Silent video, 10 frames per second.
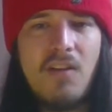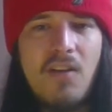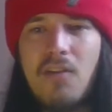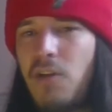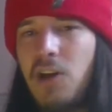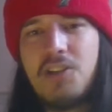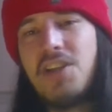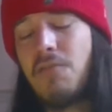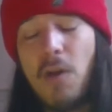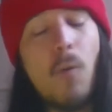Last
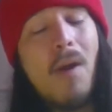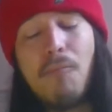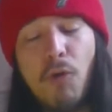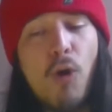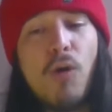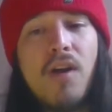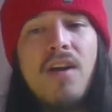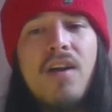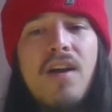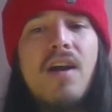year, a lot went wrong.
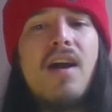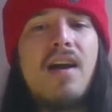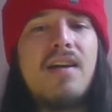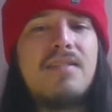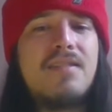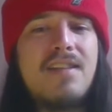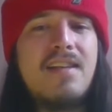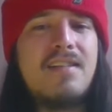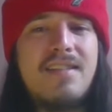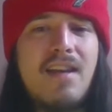
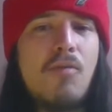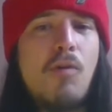Still